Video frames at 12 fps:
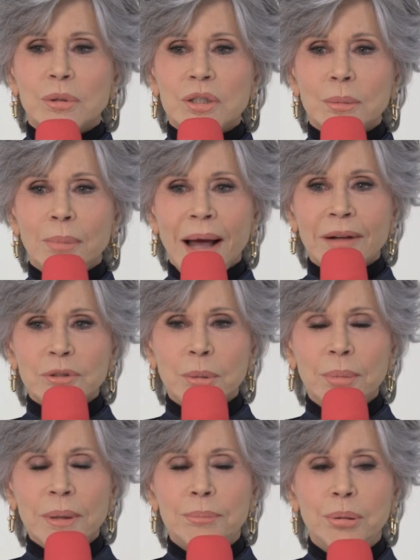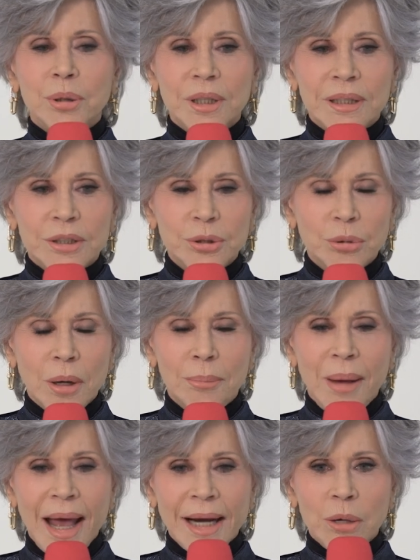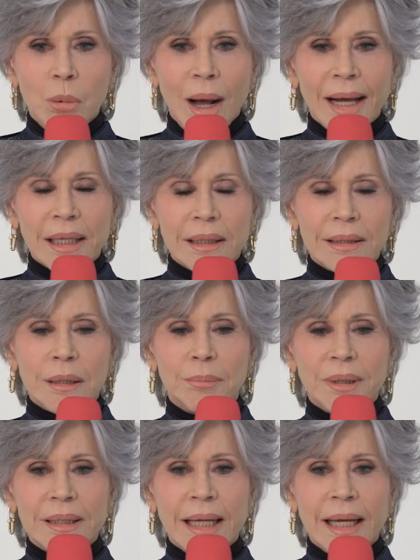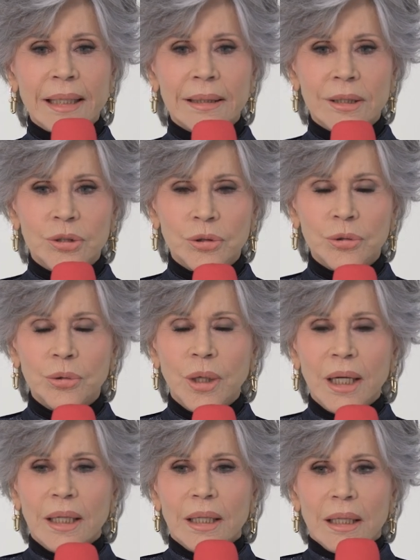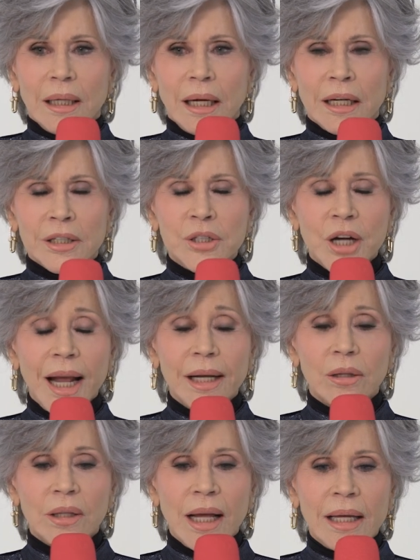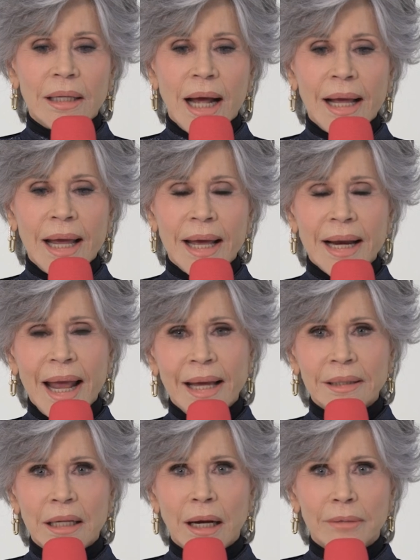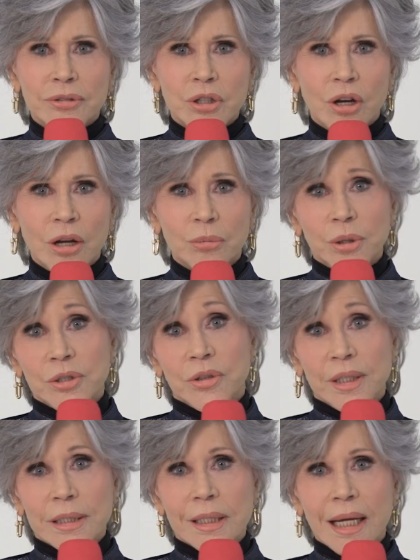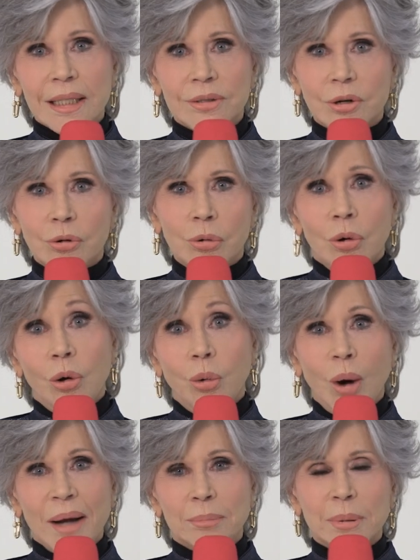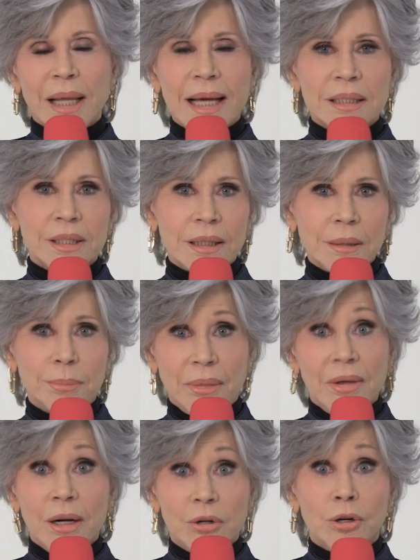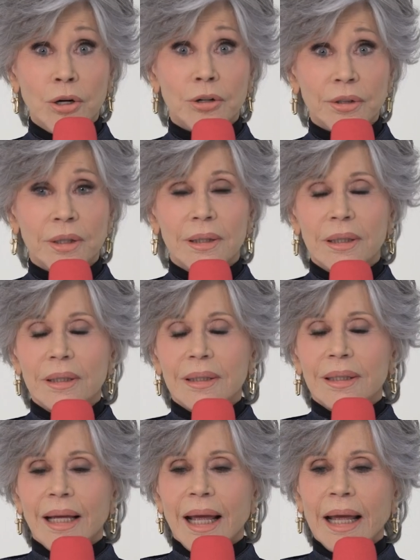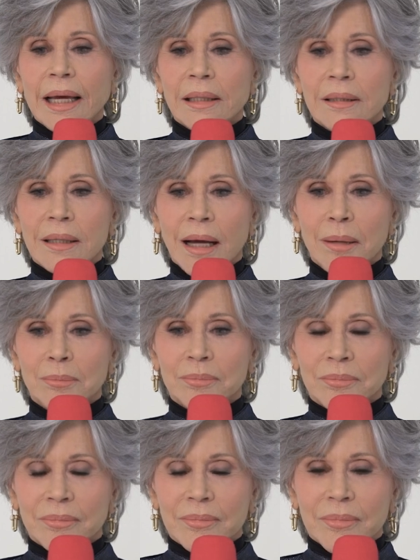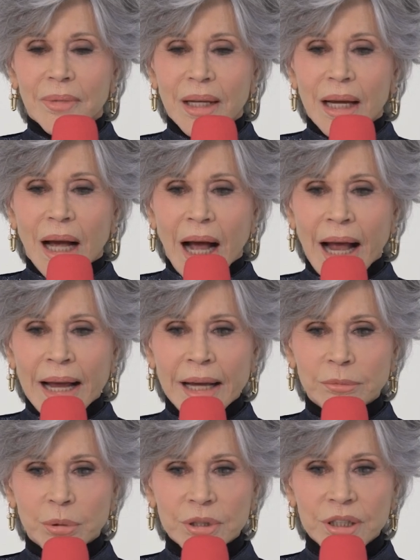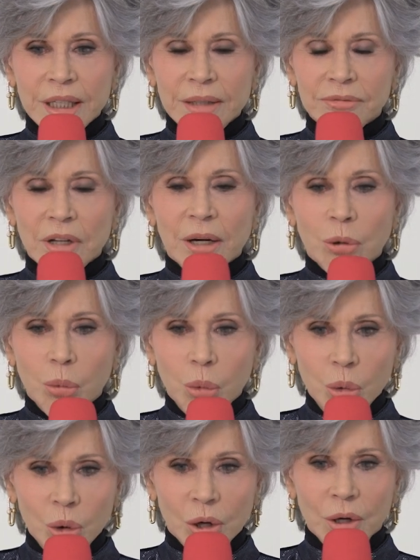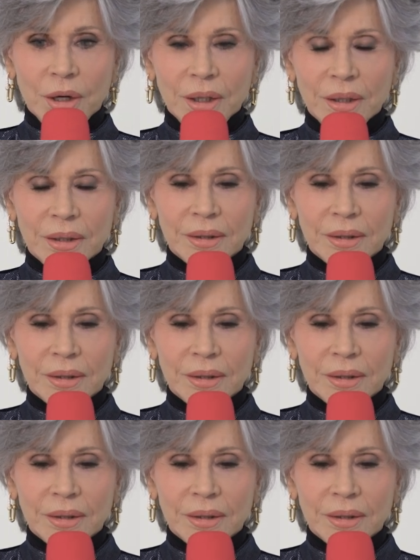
was about to be put into a paddy wagon to be taken to uh, jail, and I had handcuffs on, which these days are white plastic, but they hurt. And um, I had received an award.